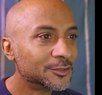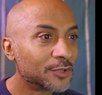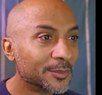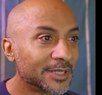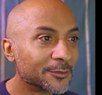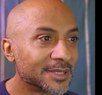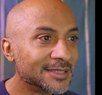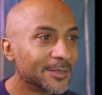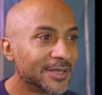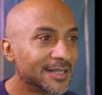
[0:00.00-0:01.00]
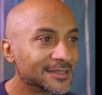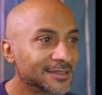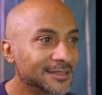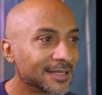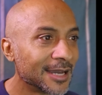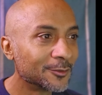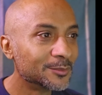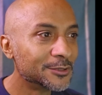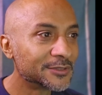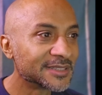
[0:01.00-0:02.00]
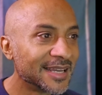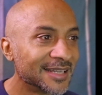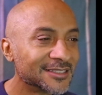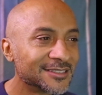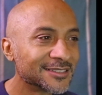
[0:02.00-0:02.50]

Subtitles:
Trembling with intimidation, the accountant moves his hands